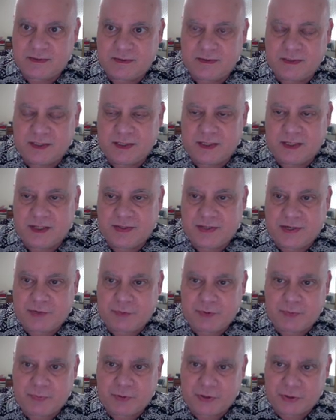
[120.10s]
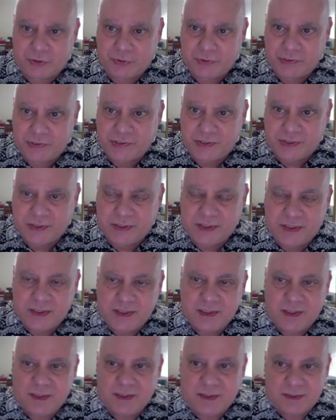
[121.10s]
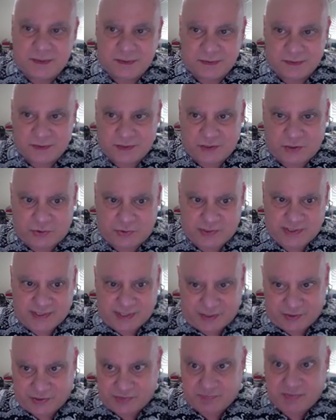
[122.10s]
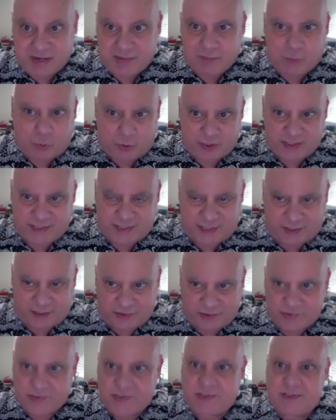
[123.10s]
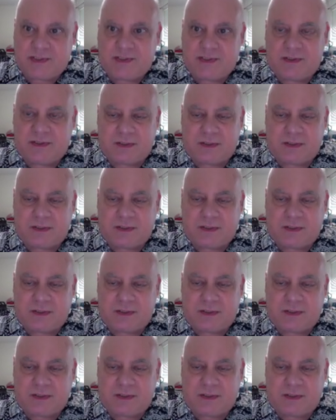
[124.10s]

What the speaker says: They reproduce. So cells make more cells.